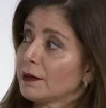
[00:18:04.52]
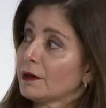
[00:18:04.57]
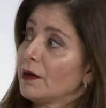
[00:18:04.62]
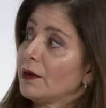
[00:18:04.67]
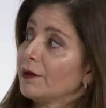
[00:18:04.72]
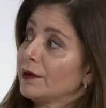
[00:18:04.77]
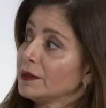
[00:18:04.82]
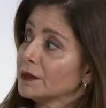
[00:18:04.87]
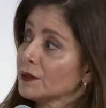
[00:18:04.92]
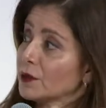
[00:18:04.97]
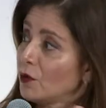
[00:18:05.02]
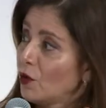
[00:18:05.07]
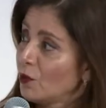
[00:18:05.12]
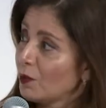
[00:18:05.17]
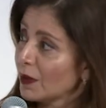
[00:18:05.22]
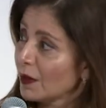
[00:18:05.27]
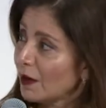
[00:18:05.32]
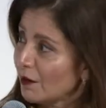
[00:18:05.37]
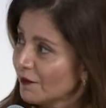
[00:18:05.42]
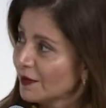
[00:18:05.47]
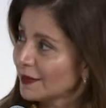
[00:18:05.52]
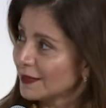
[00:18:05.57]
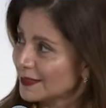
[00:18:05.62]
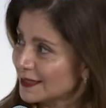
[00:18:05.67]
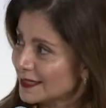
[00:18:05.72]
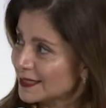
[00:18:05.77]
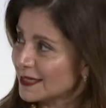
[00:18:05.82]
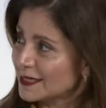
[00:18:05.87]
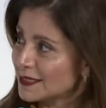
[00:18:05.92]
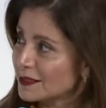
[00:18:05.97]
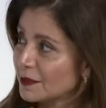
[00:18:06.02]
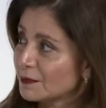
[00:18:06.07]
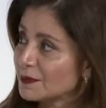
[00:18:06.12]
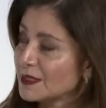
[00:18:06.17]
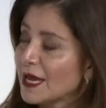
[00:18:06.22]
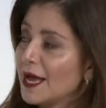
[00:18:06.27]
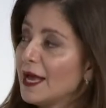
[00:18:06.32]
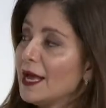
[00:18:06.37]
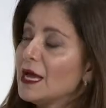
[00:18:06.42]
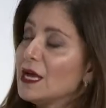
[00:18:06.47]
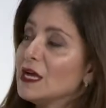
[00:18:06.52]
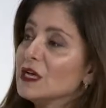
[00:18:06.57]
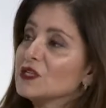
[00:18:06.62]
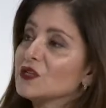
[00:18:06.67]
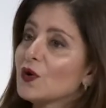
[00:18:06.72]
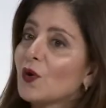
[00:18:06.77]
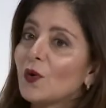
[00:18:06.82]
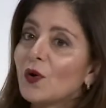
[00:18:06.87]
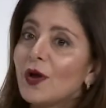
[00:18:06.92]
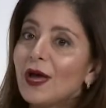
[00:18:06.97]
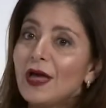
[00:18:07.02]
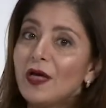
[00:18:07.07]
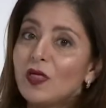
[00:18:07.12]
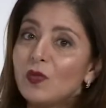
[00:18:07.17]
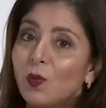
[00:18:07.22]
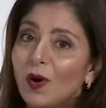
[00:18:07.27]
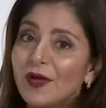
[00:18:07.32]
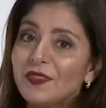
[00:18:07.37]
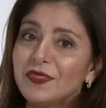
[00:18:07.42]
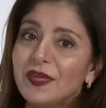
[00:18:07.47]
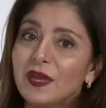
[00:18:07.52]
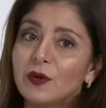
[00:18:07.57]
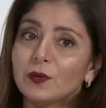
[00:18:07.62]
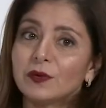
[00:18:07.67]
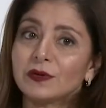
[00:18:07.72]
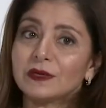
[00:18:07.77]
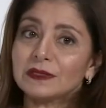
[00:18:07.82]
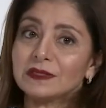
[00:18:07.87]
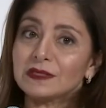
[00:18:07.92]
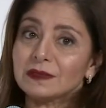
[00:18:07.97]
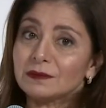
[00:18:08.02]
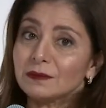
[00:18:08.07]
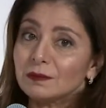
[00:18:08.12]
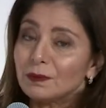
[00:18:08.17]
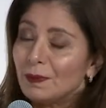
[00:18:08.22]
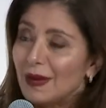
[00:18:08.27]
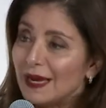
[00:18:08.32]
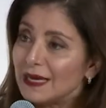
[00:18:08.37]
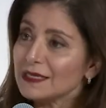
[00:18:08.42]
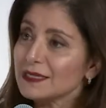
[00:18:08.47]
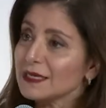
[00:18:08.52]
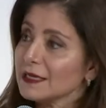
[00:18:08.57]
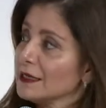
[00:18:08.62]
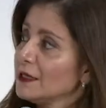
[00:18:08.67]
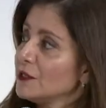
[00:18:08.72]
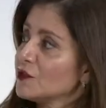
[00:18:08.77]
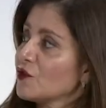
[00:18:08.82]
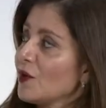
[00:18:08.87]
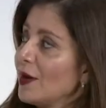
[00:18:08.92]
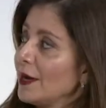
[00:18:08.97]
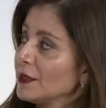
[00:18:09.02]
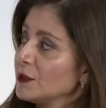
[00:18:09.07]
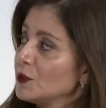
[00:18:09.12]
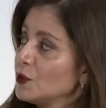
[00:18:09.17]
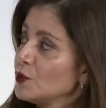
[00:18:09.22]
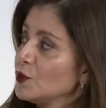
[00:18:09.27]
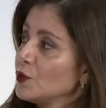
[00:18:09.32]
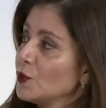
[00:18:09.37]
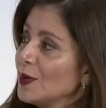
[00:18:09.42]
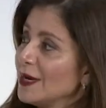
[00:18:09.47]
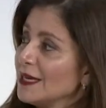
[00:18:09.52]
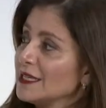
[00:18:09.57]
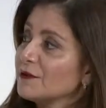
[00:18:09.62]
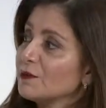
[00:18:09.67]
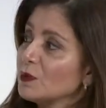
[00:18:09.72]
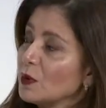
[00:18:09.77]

current global governance systems. So what they were basically trying to do is